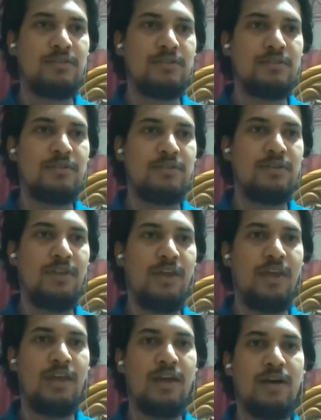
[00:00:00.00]

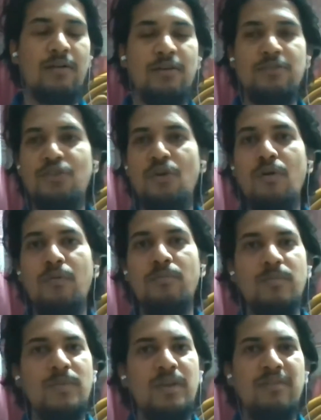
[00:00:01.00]
yeah. So
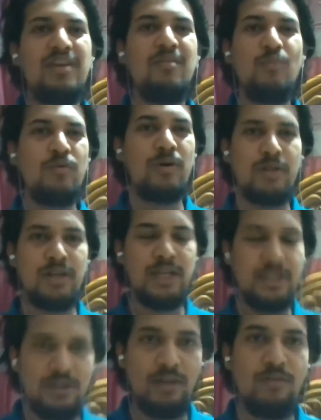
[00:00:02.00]
we'll move out in
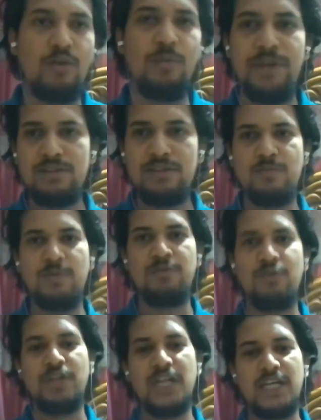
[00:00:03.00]
like 3-4 minutes.
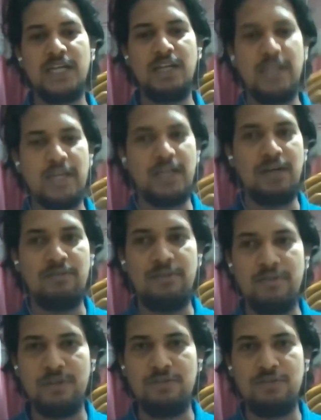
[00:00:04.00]
Before that, I'll like cover
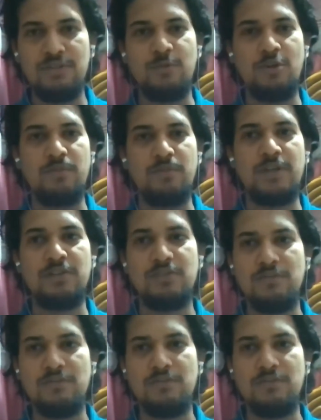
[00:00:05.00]
one of the smaller parts of this.